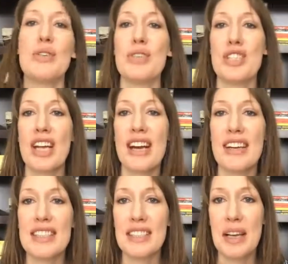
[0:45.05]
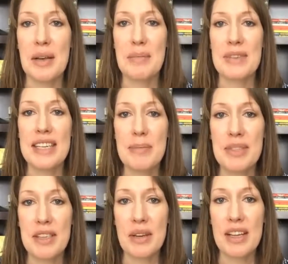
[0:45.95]
to share some
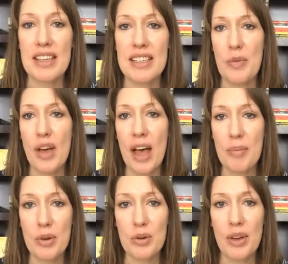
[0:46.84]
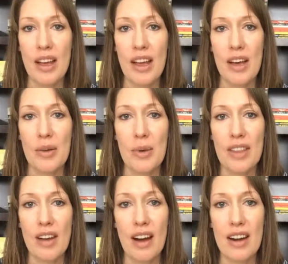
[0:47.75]
tips that will help you
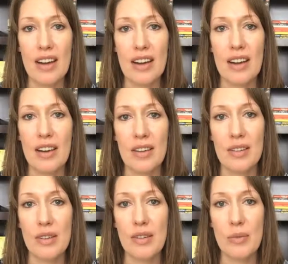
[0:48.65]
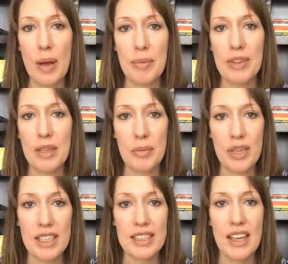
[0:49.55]
with our wipe clean
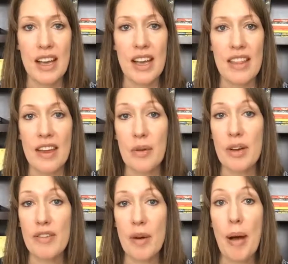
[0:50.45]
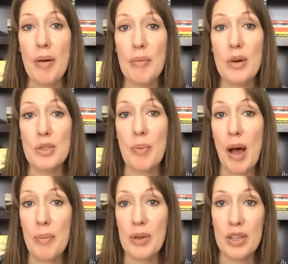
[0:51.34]
books. They're one of our most
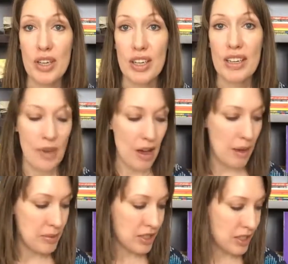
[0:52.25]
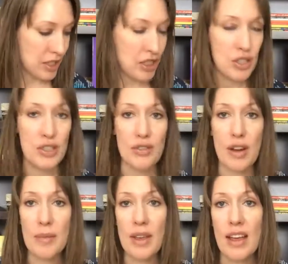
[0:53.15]
popular options to choose
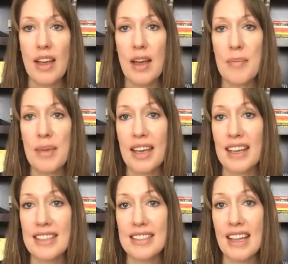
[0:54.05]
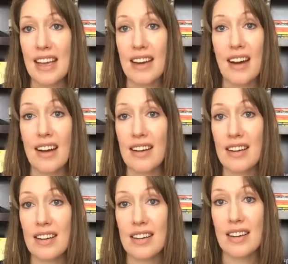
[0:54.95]
from because they
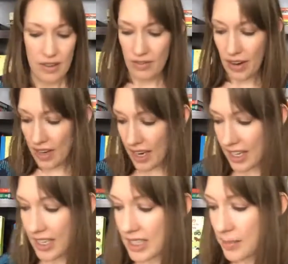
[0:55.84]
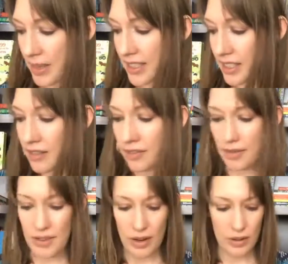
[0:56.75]
are very
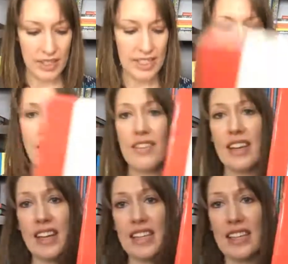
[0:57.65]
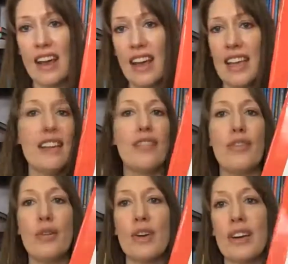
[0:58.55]
inexpensive. They're only $7.99
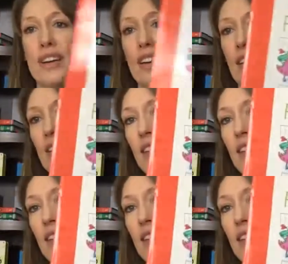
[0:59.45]
for